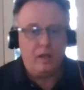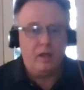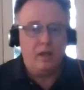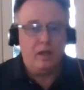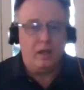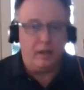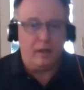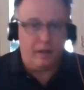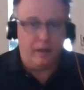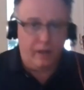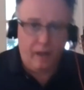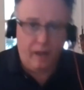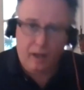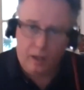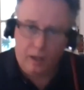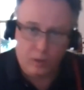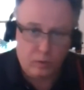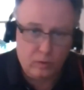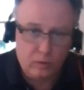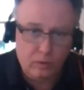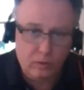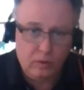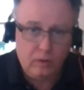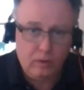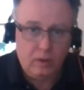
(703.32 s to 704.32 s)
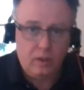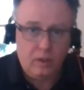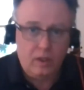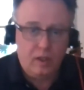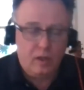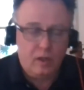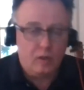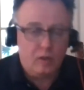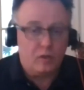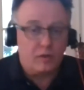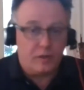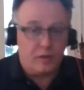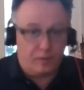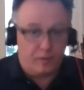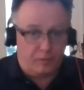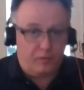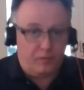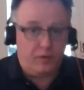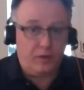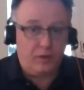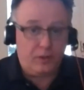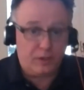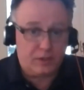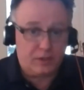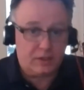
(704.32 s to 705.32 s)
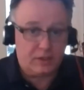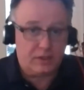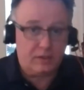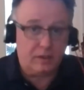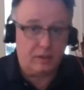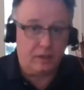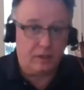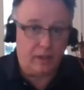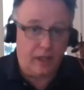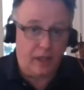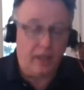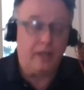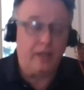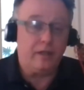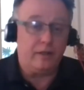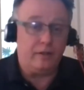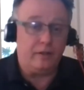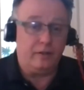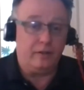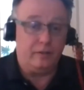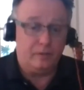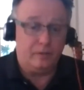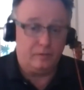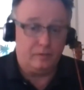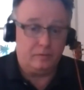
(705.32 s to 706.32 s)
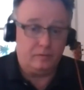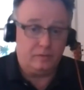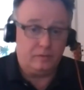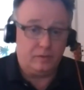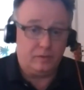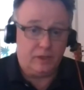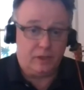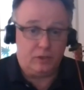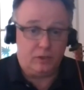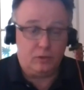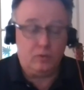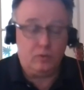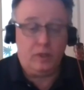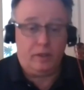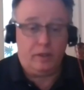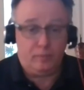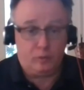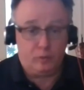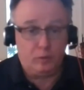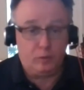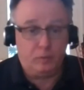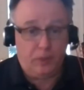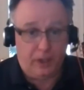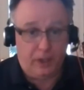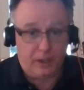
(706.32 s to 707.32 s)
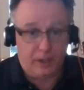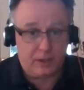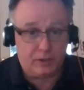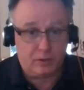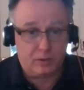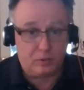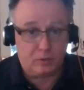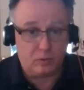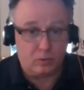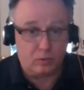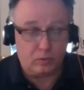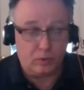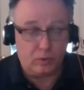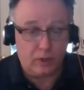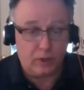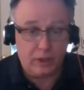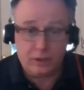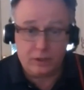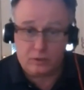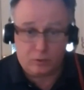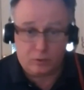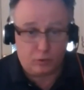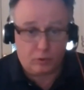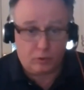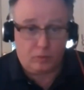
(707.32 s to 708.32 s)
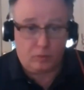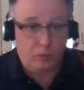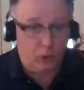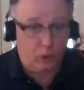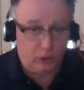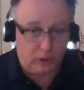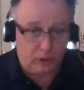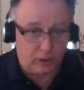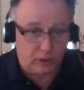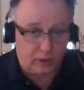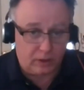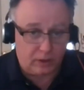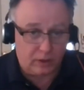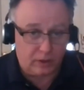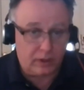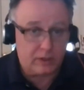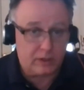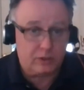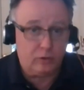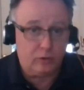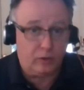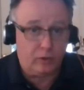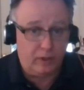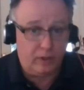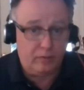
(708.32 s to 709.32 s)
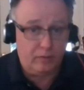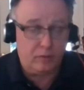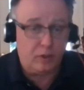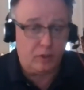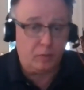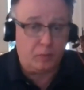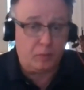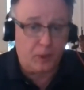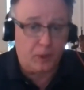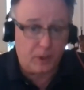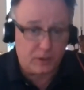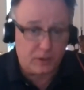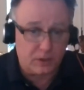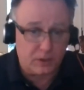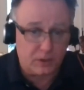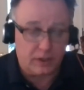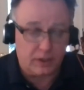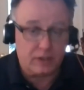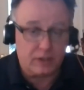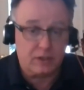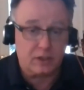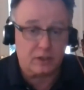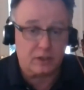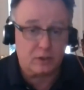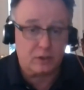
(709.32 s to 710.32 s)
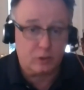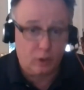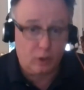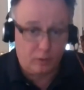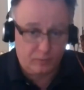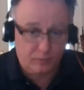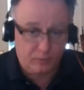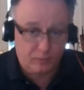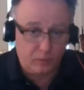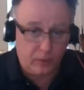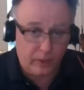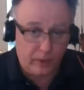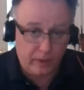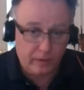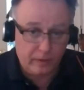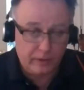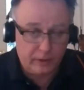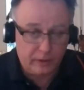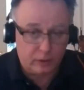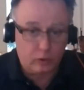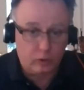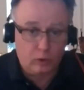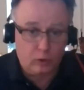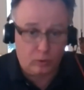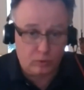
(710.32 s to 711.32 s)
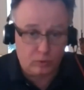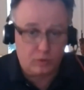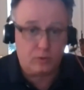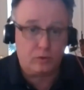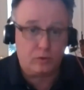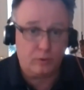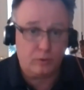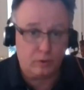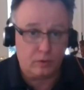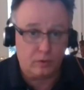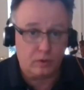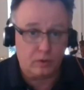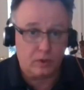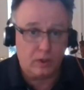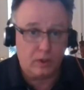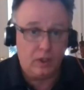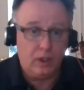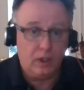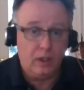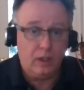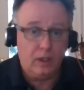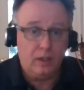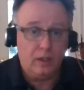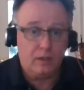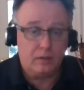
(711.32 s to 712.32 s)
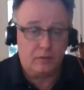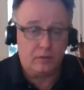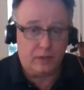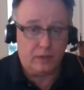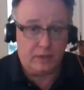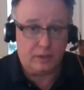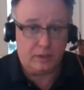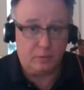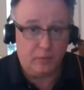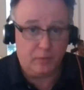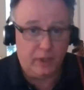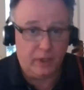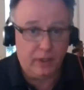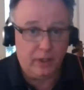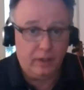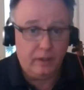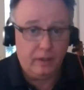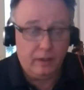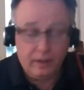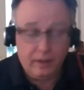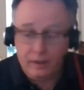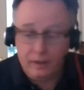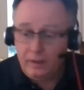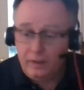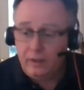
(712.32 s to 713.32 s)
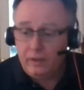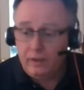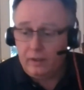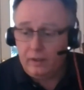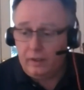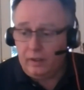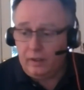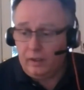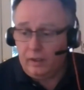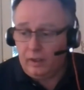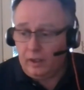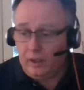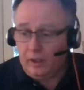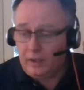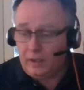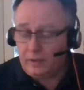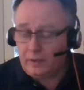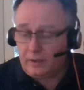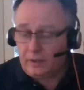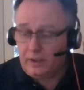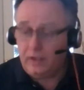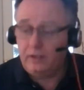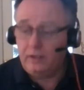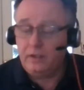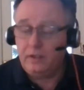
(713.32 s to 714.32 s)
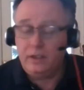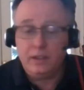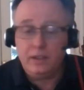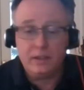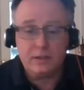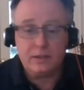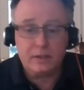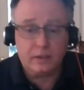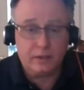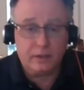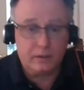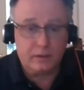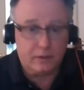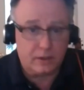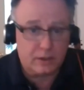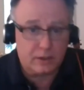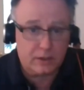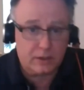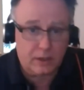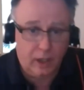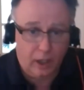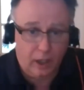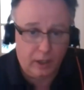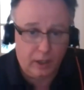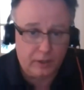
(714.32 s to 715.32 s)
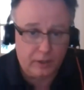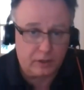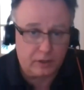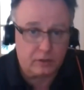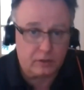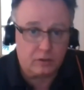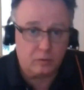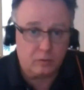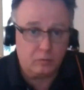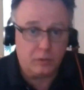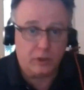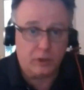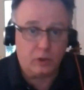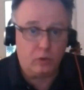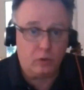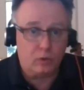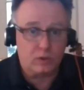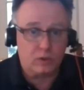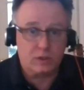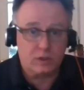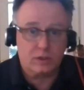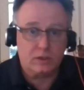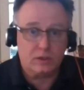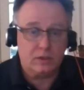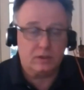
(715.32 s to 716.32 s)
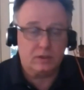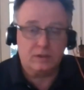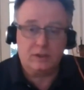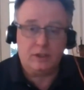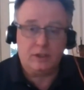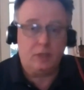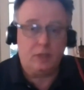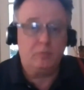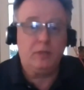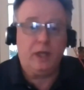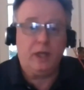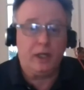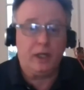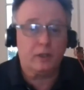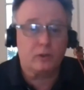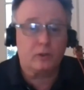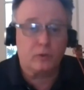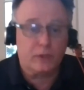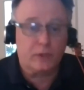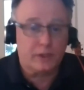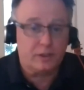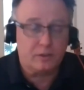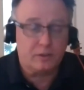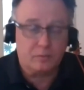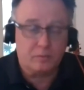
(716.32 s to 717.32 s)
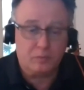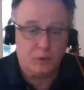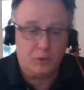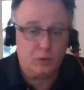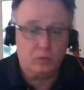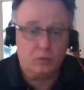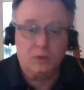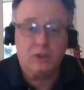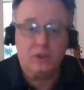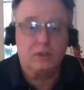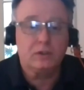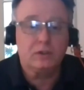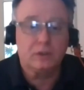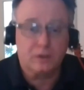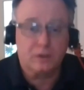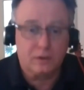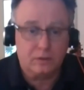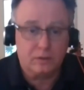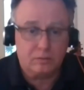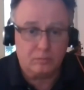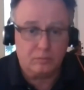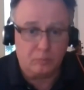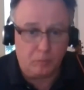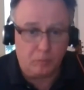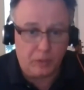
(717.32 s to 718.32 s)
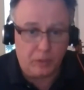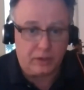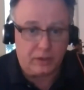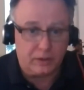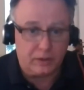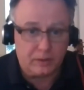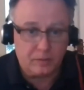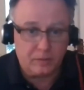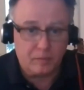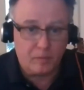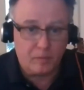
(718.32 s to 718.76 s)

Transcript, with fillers: Now, the first layer that you have to pass through is robotic. It's not even a person, it's a software that goes through your resume and can easily discard it because some algorithm you didn't meet.